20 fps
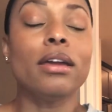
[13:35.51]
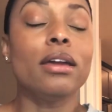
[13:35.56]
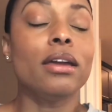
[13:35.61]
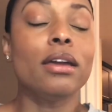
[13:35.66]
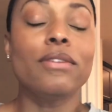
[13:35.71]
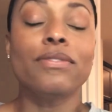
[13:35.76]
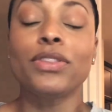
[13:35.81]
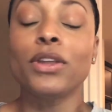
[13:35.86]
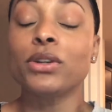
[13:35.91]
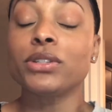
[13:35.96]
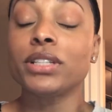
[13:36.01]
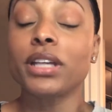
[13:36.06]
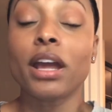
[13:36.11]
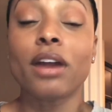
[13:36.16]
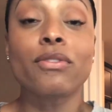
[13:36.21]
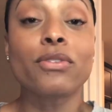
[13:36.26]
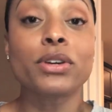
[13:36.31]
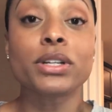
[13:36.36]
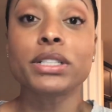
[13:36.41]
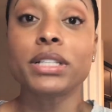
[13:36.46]
If there's
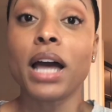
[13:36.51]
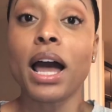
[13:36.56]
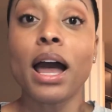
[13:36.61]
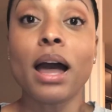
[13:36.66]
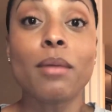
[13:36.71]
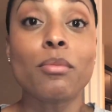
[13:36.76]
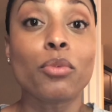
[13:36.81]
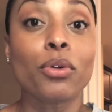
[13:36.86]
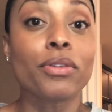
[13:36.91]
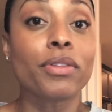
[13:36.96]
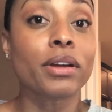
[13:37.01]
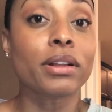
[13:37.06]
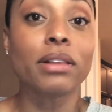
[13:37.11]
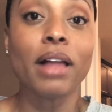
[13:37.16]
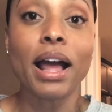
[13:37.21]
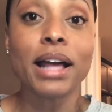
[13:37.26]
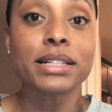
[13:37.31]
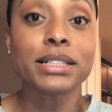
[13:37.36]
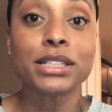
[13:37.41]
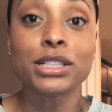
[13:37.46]
ever a time where the
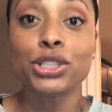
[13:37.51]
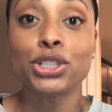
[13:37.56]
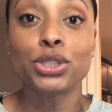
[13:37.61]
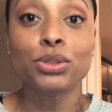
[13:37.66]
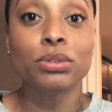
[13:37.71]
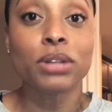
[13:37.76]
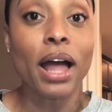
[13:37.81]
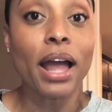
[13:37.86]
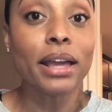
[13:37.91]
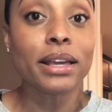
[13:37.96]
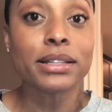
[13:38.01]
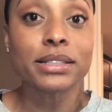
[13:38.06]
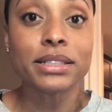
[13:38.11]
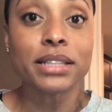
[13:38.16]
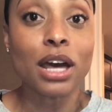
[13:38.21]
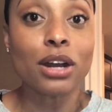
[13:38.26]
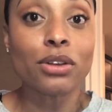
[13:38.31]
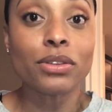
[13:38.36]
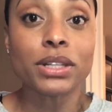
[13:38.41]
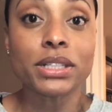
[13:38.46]
class that you like is
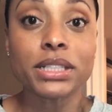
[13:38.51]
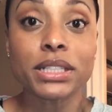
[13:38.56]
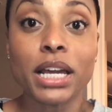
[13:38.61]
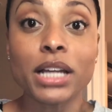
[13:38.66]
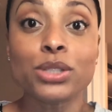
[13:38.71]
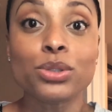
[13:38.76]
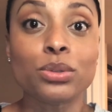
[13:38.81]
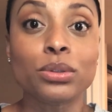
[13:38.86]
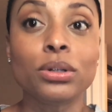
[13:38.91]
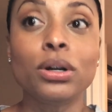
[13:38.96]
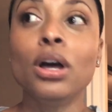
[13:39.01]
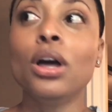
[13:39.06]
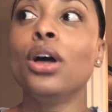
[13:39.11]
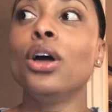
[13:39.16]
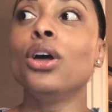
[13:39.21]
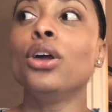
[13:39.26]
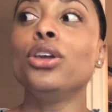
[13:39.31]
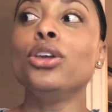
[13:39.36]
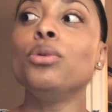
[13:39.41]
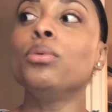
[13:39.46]
not on the schedule,
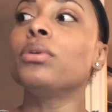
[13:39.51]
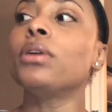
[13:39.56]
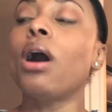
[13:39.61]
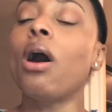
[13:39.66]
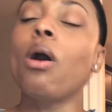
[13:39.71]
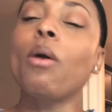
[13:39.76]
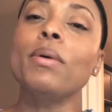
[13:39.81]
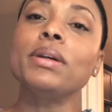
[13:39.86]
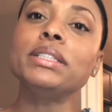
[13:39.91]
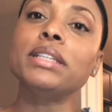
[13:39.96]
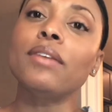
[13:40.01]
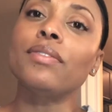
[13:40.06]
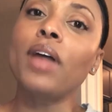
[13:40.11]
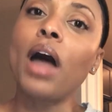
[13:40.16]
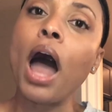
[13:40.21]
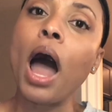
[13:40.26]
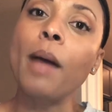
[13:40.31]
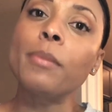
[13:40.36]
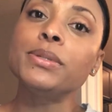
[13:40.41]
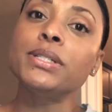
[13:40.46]
you would always have the
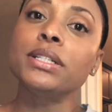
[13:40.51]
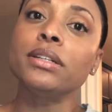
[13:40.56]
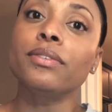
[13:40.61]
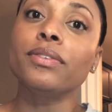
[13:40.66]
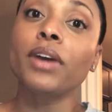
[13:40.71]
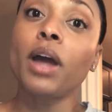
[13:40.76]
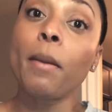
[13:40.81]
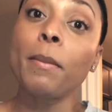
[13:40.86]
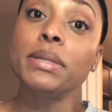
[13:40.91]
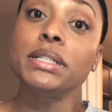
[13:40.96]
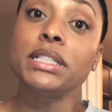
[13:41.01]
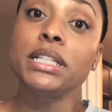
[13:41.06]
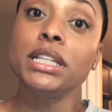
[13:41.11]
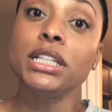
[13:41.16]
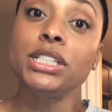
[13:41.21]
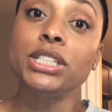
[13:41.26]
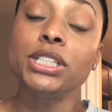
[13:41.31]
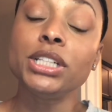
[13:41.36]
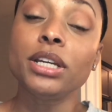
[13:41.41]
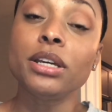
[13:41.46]
option of coming to
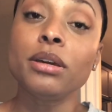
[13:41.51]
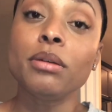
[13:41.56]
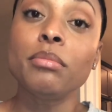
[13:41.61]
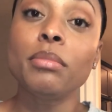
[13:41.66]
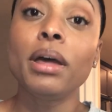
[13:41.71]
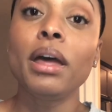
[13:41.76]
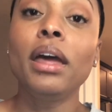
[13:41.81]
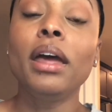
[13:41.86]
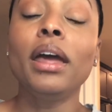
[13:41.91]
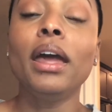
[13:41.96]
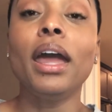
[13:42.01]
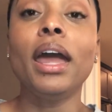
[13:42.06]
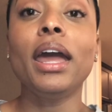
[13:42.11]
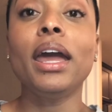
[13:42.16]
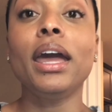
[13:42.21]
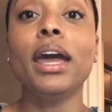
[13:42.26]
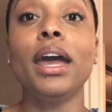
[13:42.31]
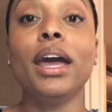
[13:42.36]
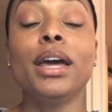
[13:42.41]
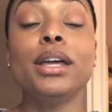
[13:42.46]
the gym
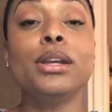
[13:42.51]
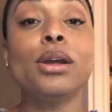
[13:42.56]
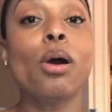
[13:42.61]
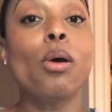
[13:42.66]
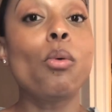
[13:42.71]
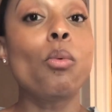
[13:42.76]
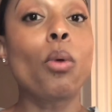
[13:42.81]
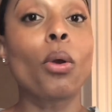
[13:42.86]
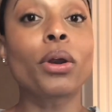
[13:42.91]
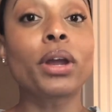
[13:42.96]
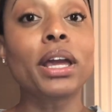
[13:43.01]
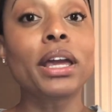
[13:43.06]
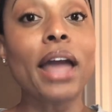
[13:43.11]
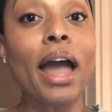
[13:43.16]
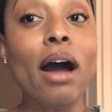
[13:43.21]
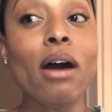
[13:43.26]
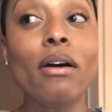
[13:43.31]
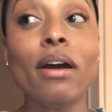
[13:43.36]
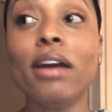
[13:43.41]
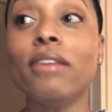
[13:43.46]
and working
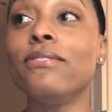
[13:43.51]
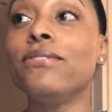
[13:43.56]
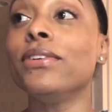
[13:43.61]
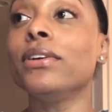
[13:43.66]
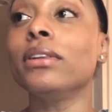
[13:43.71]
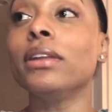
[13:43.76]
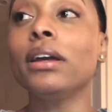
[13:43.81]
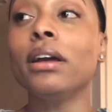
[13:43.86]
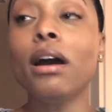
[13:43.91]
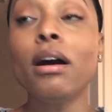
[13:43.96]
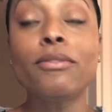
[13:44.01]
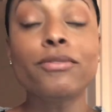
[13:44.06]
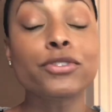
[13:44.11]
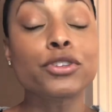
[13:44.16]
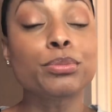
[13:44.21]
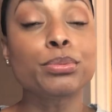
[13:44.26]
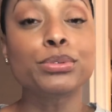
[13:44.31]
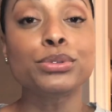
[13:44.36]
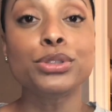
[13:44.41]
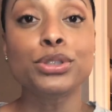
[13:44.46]
out and feeling
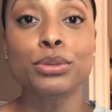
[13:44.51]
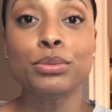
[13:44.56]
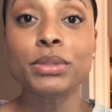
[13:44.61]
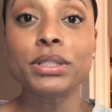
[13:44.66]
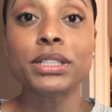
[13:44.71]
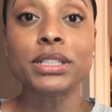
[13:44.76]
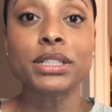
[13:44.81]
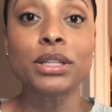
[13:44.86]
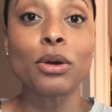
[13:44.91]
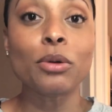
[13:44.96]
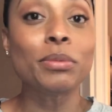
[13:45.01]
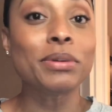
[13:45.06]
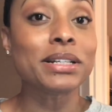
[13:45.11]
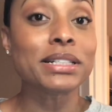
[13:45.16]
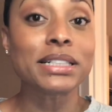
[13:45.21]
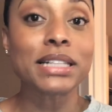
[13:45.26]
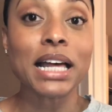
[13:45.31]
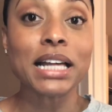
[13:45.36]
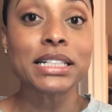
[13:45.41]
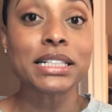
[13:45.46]
comfortable doing so,
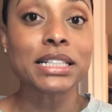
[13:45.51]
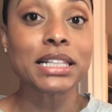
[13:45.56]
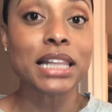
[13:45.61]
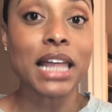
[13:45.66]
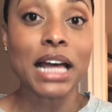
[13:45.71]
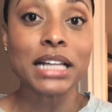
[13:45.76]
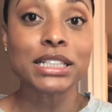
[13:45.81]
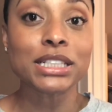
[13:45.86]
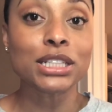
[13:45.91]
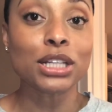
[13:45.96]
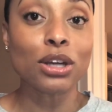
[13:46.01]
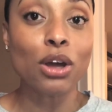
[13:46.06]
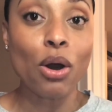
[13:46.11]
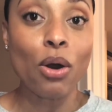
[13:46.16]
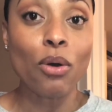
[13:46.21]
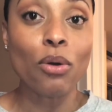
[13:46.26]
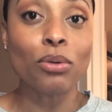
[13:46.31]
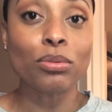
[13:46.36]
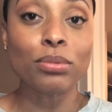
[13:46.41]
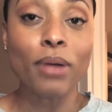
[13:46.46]
because that's the
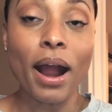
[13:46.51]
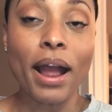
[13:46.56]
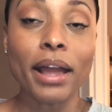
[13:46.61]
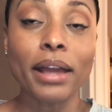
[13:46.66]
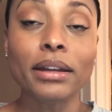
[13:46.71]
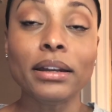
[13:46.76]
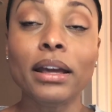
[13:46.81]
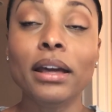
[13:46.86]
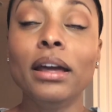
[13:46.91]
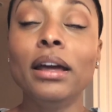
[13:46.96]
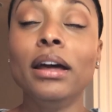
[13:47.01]
goal, right?